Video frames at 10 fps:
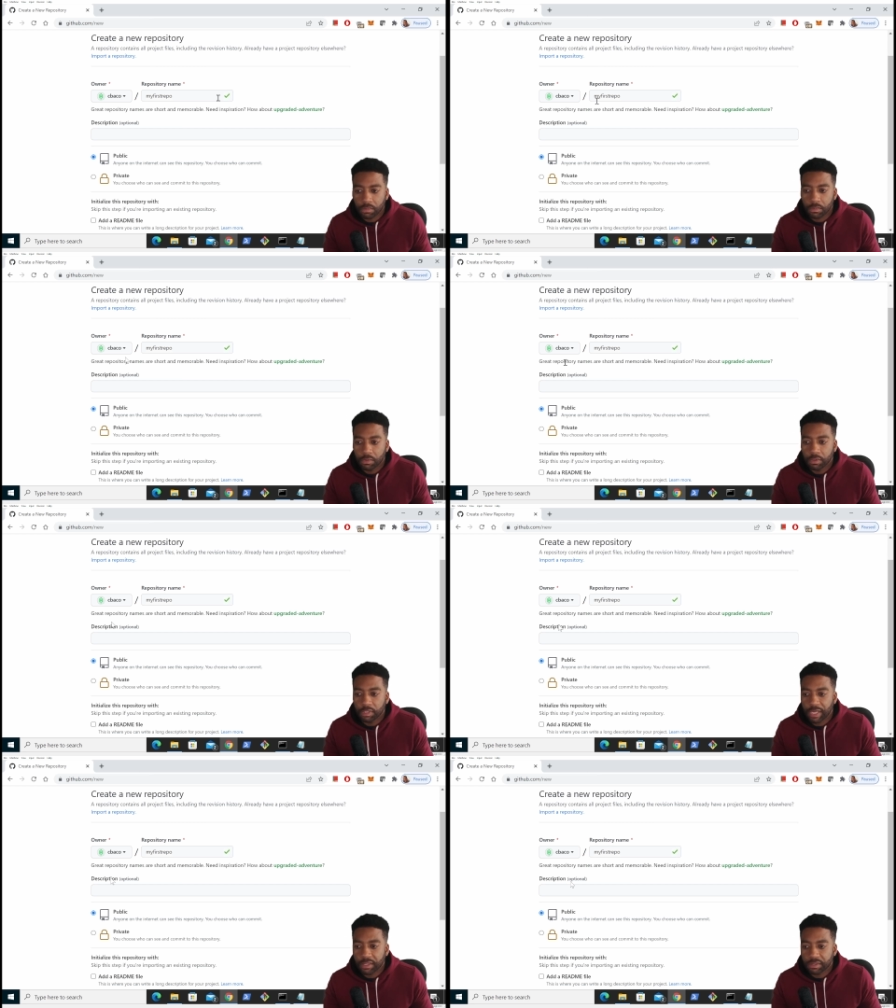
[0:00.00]
You could
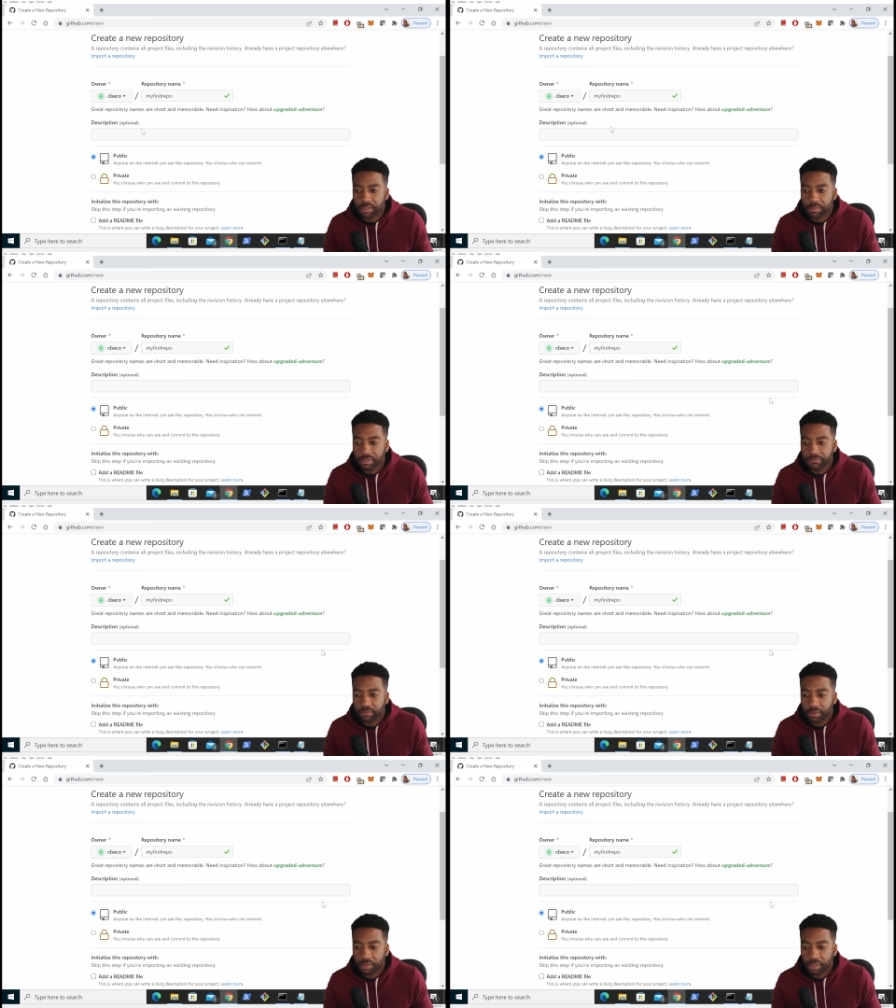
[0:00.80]
add a description if you
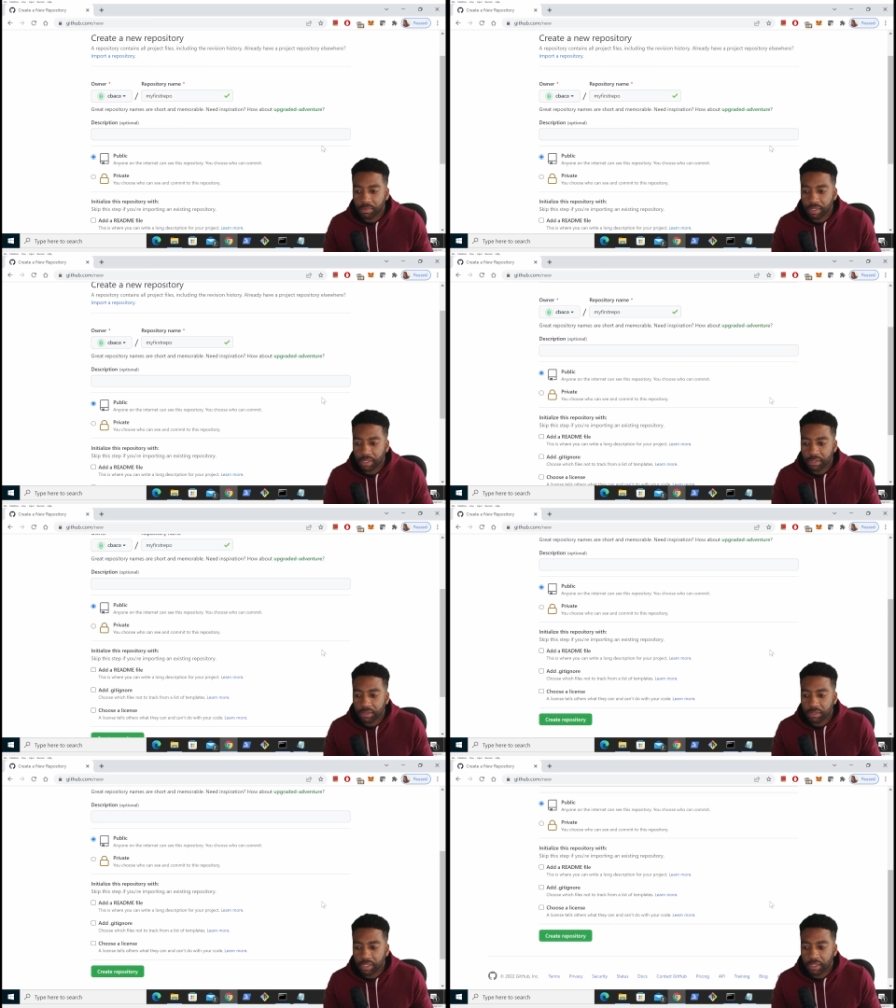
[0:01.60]
want. I'm not going to
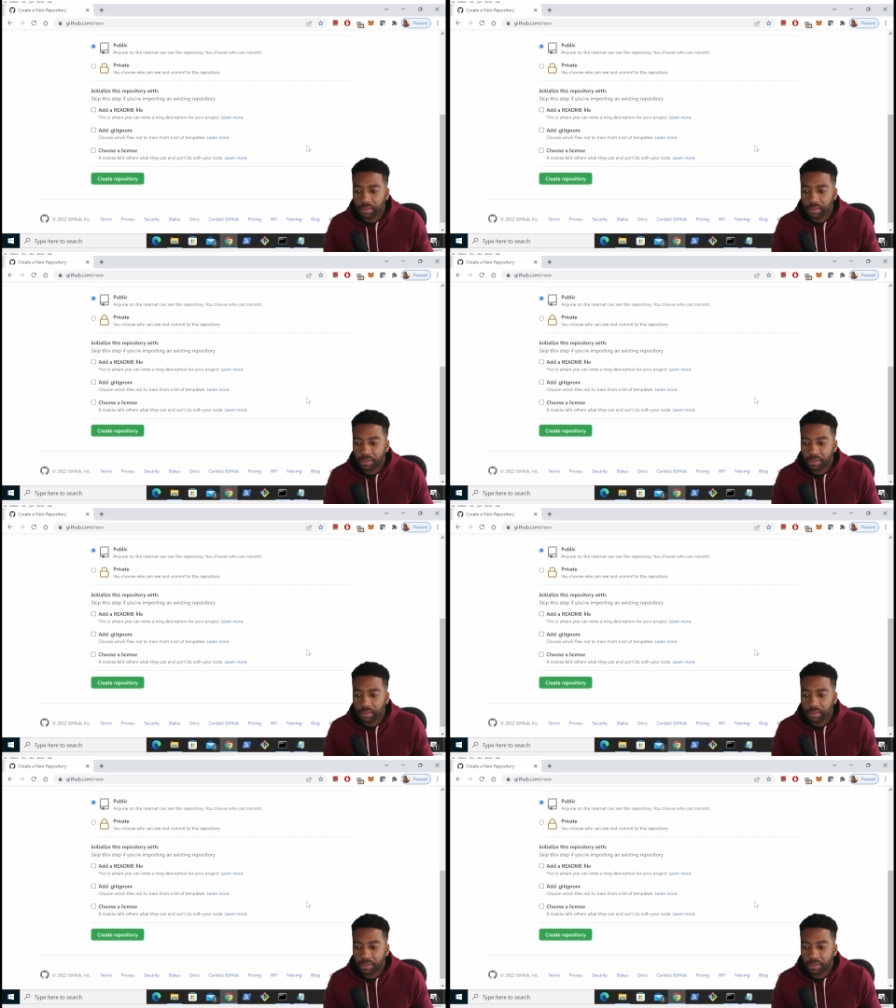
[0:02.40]
do that.